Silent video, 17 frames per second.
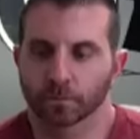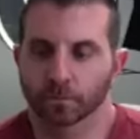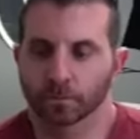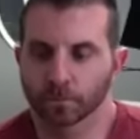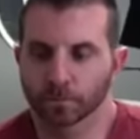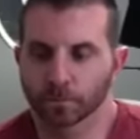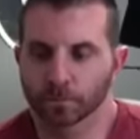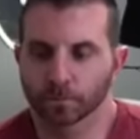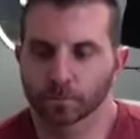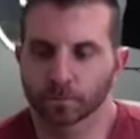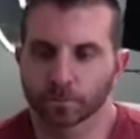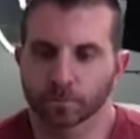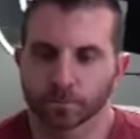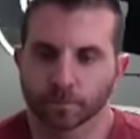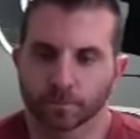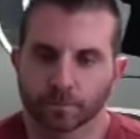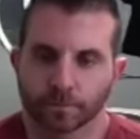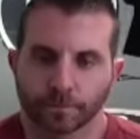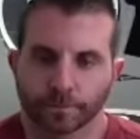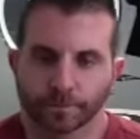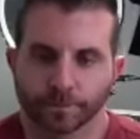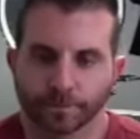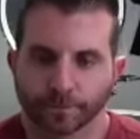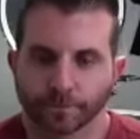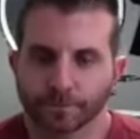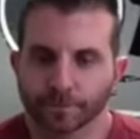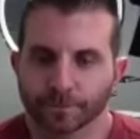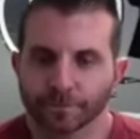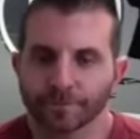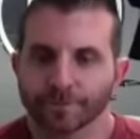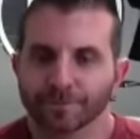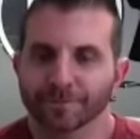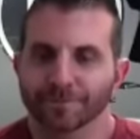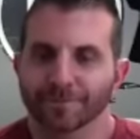
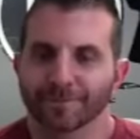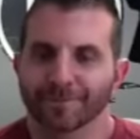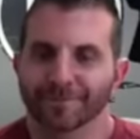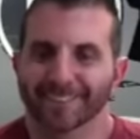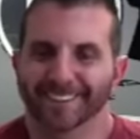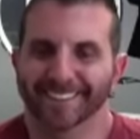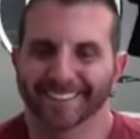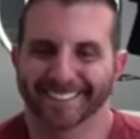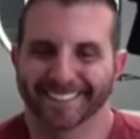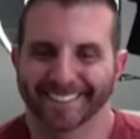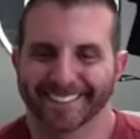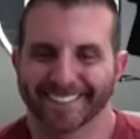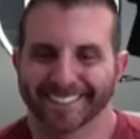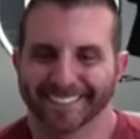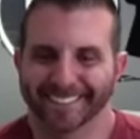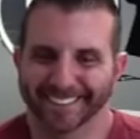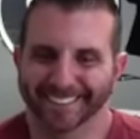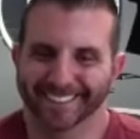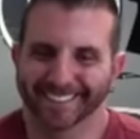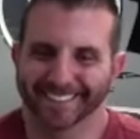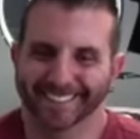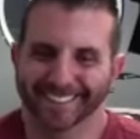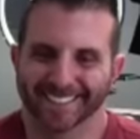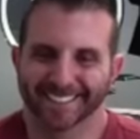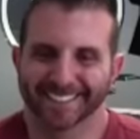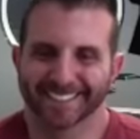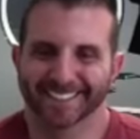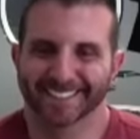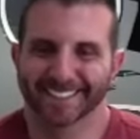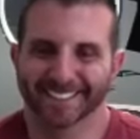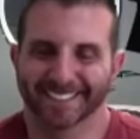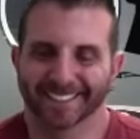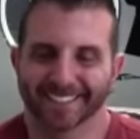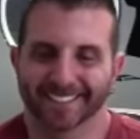
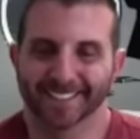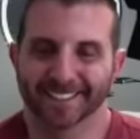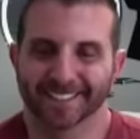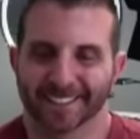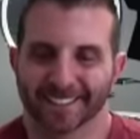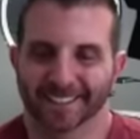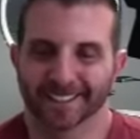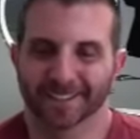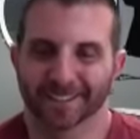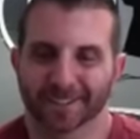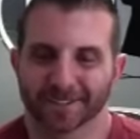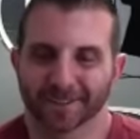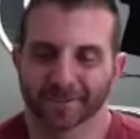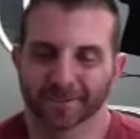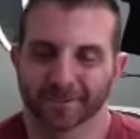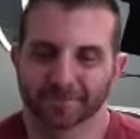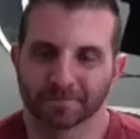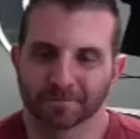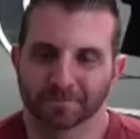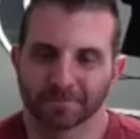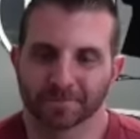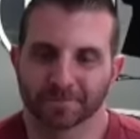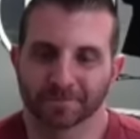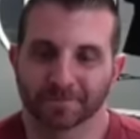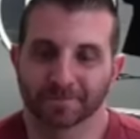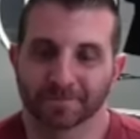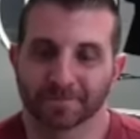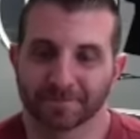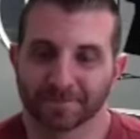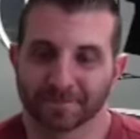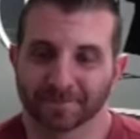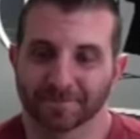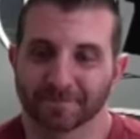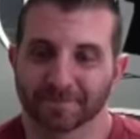
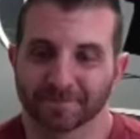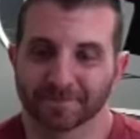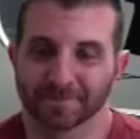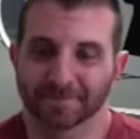This person isn't speaking.